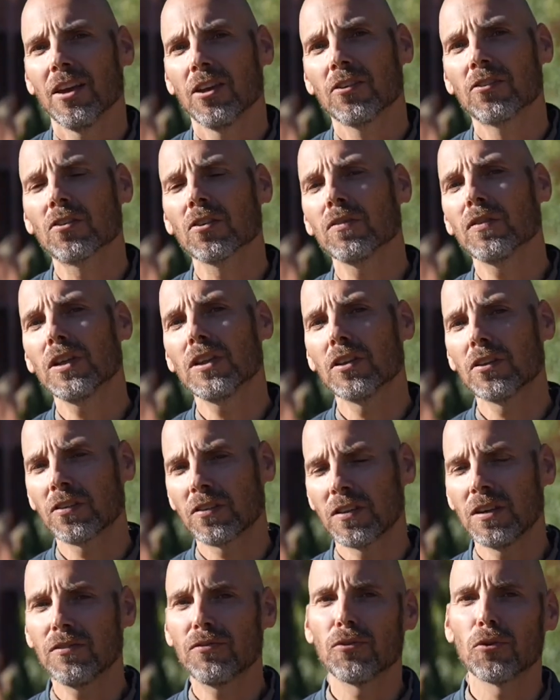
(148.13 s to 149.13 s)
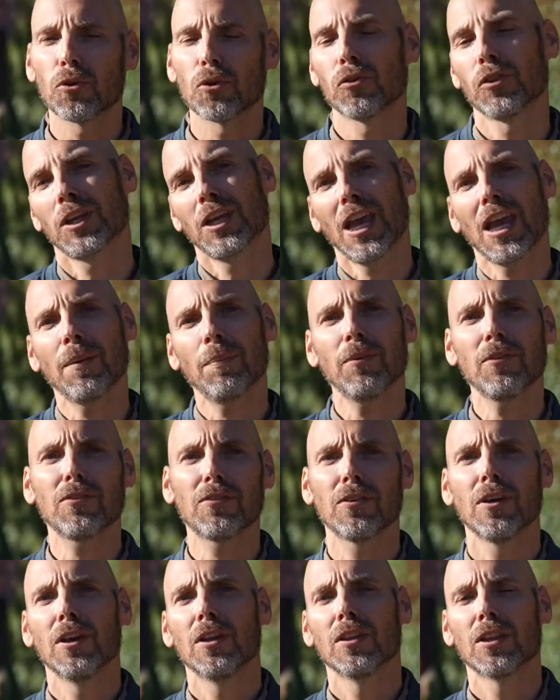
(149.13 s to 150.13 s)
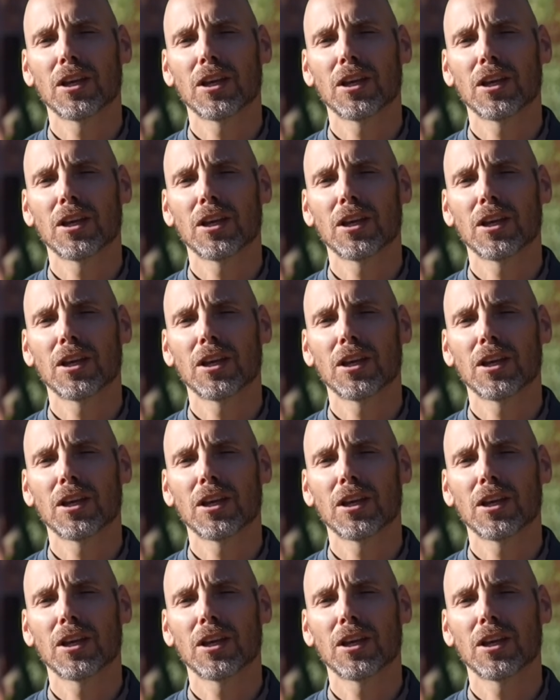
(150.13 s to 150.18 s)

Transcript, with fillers: serving the C4, the campus,